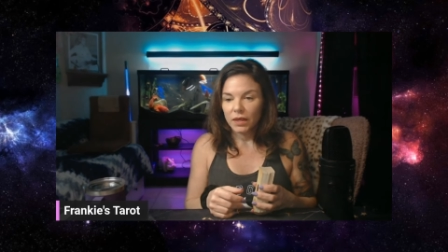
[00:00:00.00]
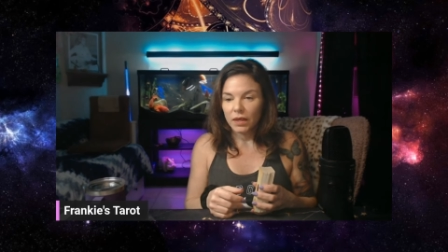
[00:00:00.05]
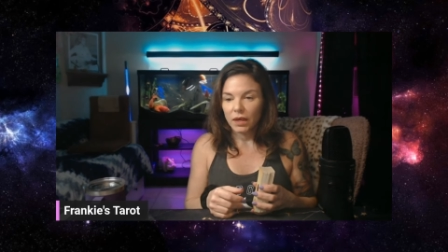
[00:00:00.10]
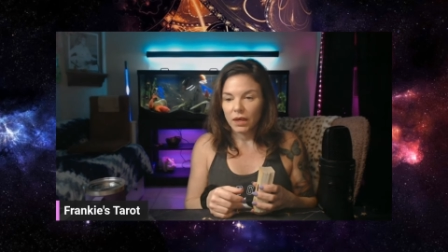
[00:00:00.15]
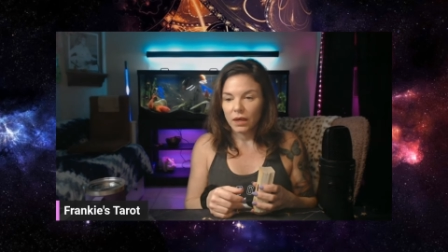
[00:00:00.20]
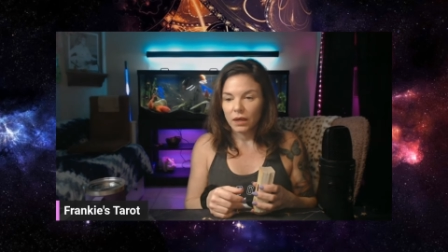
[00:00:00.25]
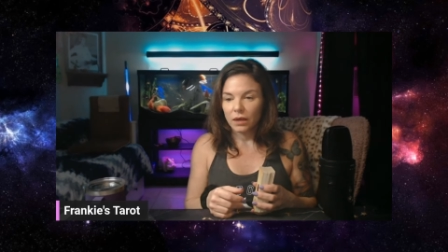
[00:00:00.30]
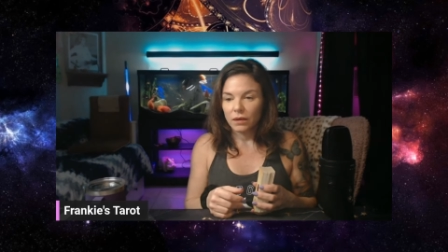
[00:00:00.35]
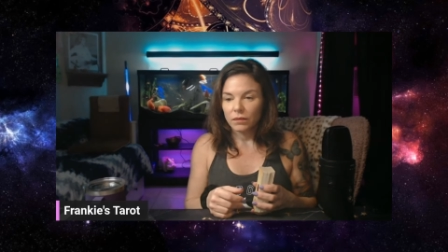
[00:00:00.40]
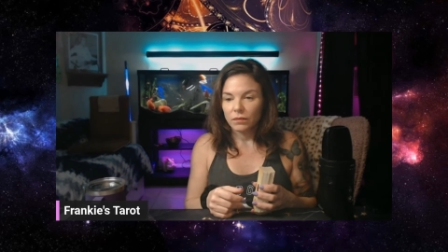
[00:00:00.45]

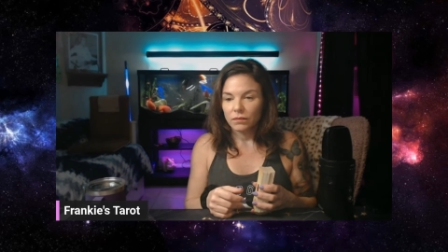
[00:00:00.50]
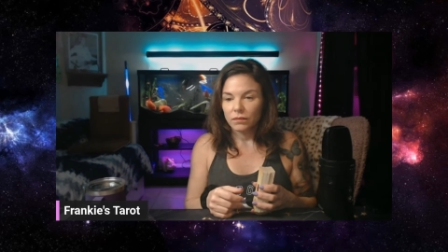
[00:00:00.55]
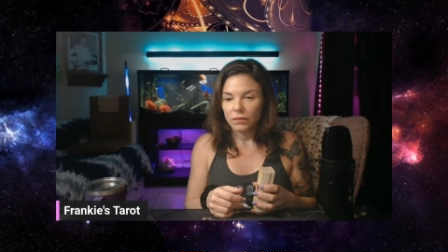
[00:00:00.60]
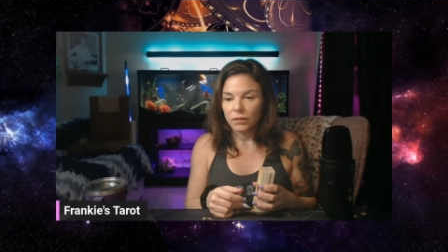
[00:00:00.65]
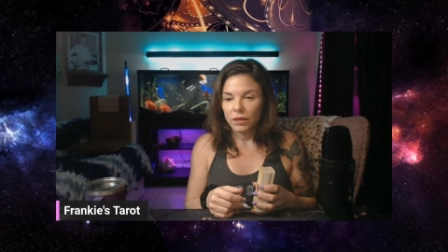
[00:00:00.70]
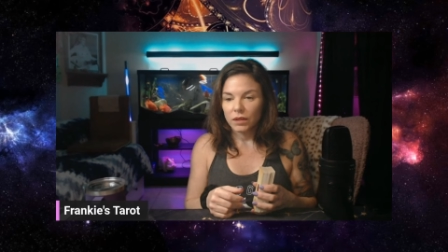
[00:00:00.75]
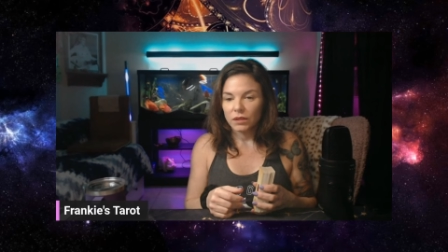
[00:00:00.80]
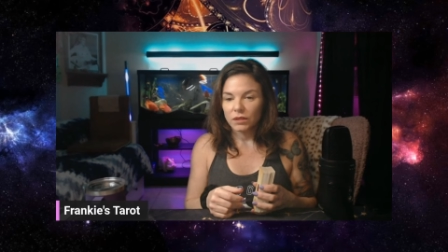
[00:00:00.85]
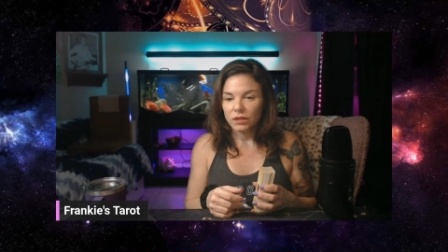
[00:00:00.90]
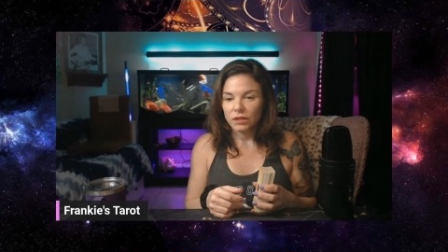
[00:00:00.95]

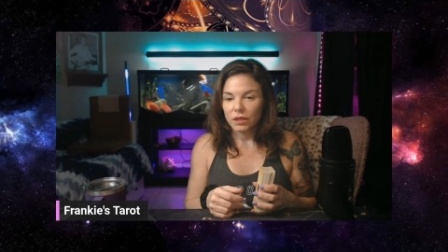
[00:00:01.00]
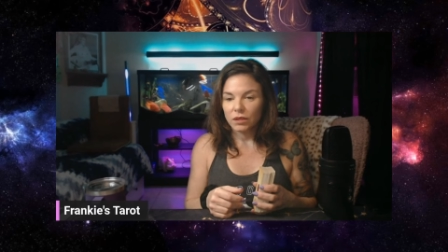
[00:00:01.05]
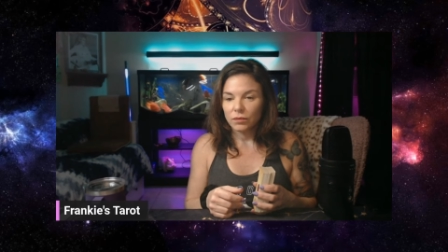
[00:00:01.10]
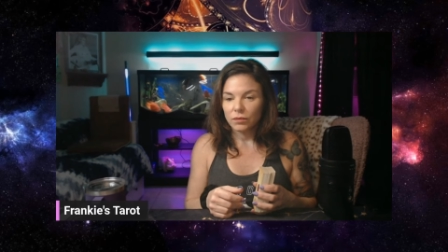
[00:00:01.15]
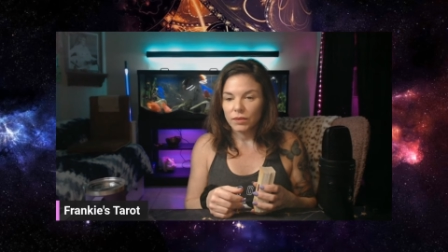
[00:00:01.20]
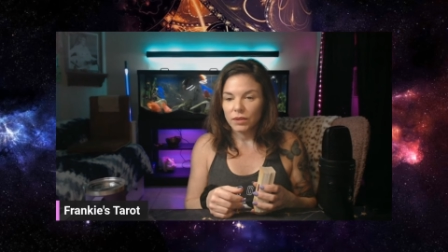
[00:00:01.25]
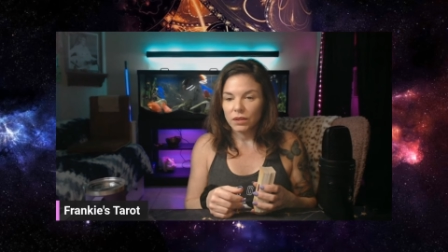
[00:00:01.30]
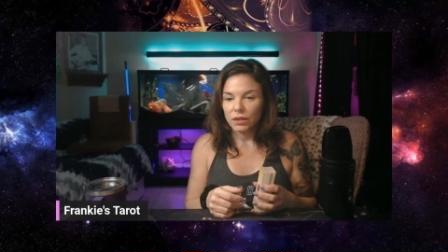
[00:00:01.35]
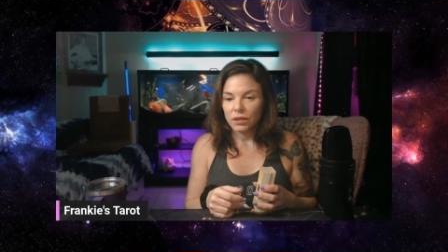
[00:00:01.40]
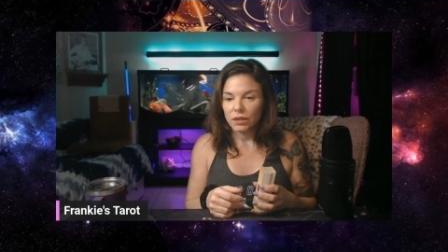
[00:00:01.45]
it's going to
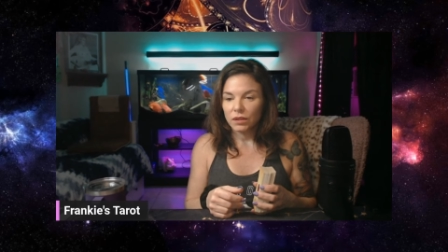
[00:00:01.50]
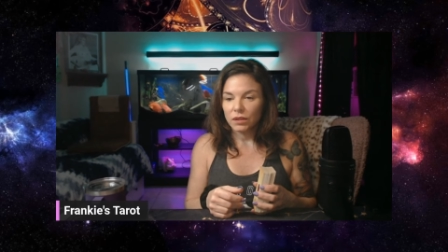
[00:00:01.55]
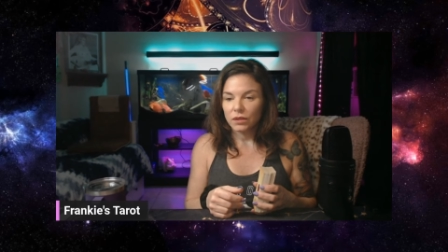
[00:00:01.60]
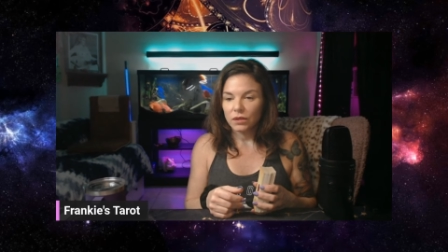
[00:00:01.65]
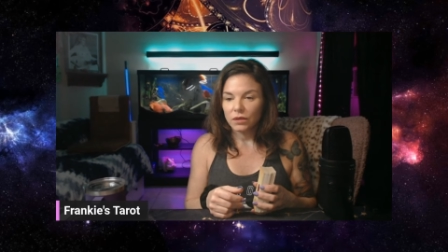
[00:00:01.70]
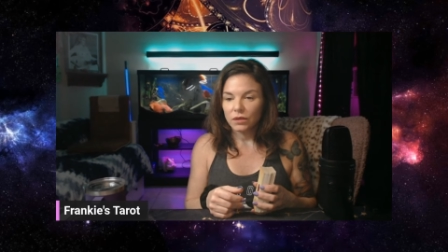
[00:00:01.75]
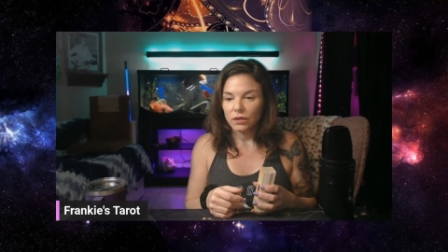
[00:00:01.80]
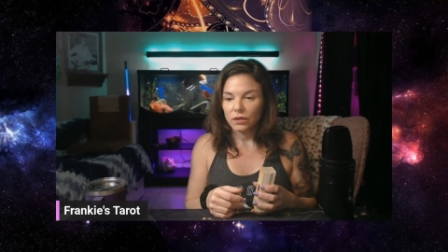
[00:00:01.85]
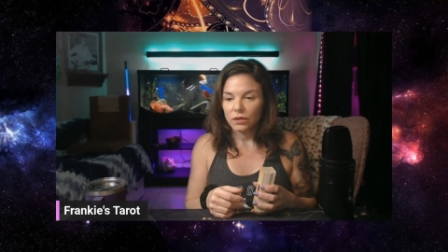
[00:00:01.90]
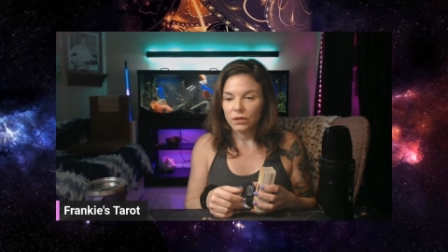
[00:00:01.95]
be
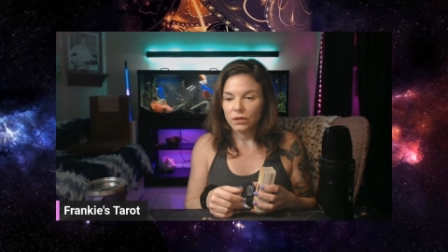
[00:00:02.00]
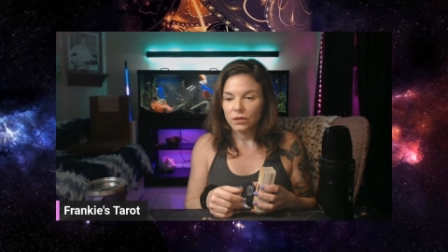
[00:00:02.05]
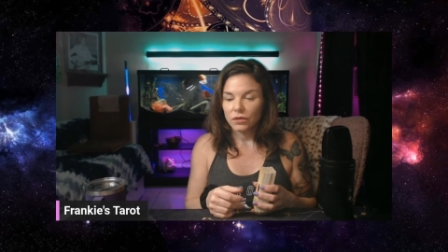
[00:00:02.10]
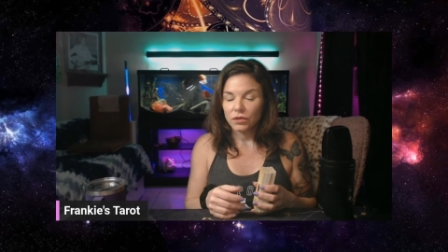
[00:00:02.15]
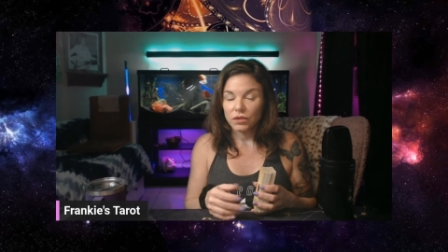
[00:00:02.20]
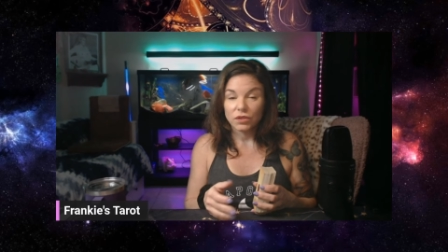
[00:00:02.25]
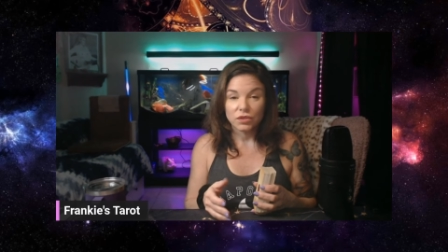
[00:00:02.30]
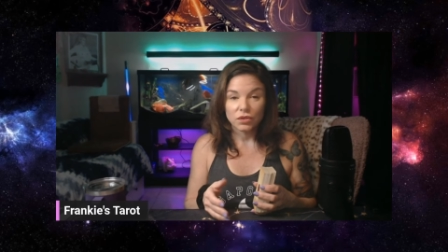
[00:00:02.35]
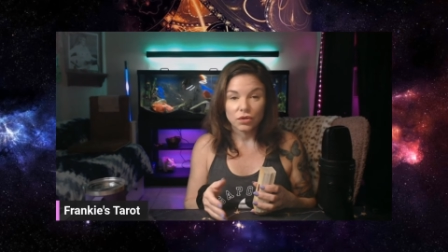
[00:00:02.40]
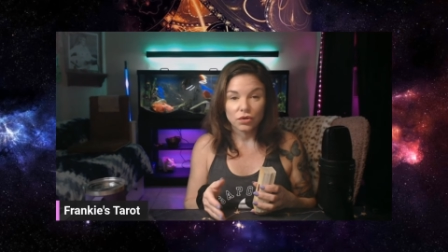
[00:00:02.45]

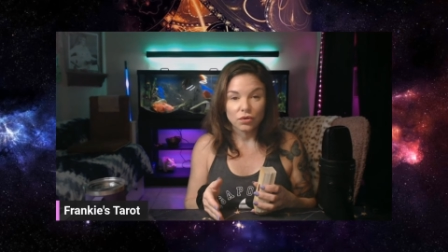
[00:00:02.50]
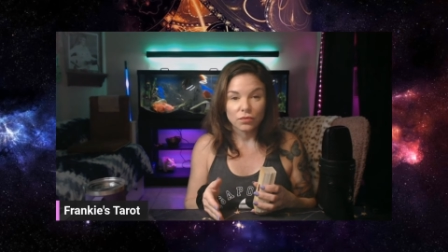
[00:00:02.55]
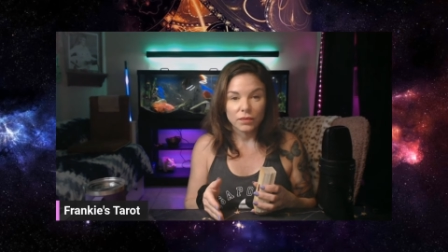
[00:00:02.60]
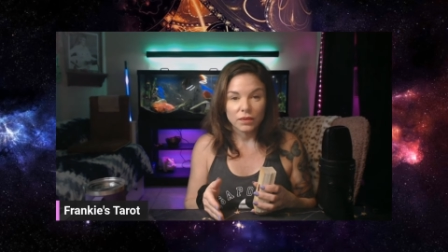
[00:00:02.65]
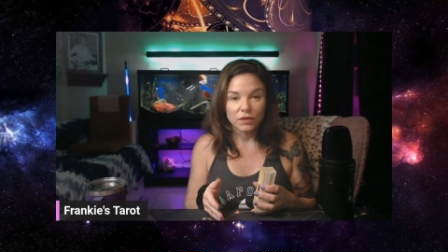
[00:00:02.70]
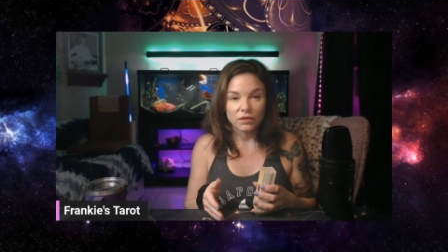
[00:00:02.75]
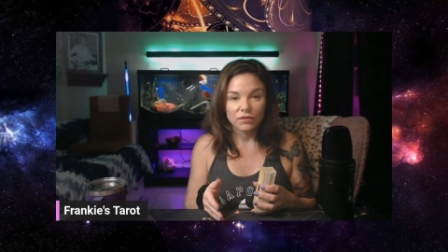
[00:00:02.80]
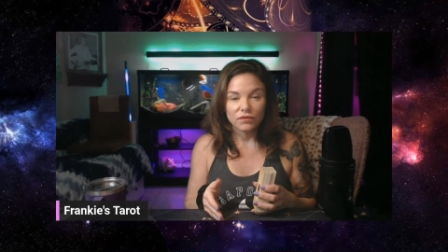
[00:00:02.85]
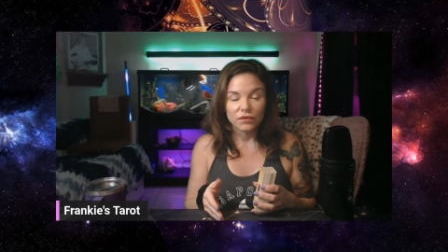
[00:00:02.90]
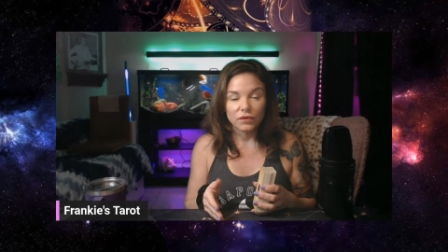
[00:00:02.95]

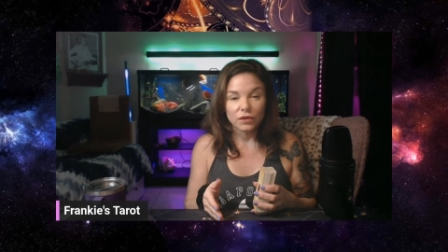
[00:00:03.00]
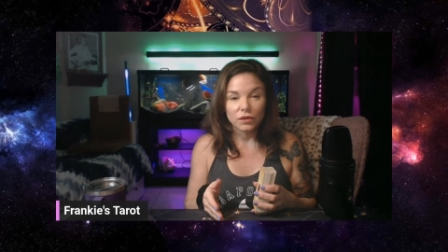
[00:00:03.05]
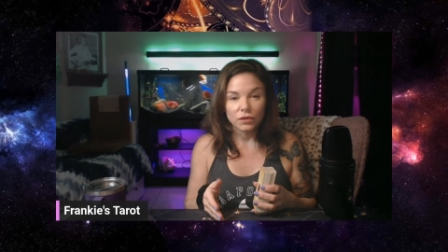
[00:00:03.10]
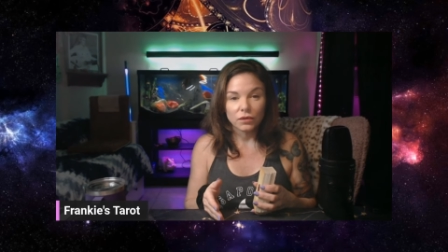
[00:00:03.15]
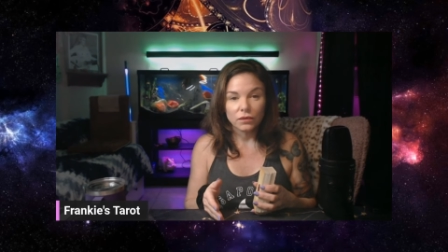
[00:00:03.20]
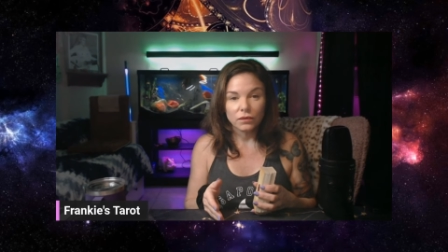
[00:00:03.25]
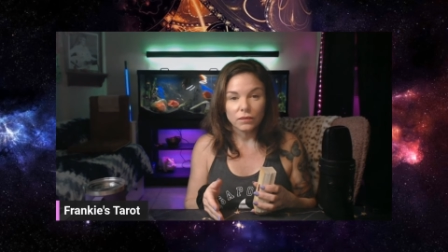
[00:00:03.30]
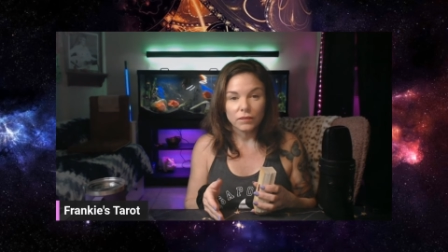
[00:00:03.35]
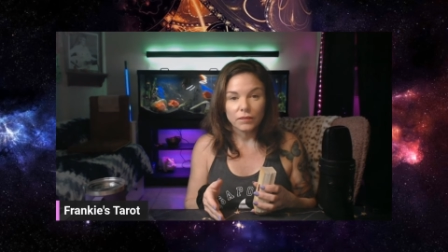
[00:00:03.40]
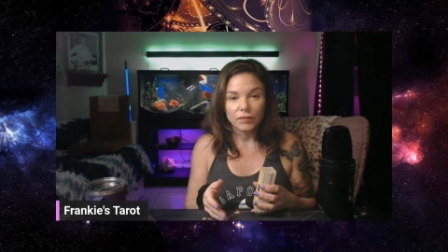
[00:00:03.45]
discernment for you,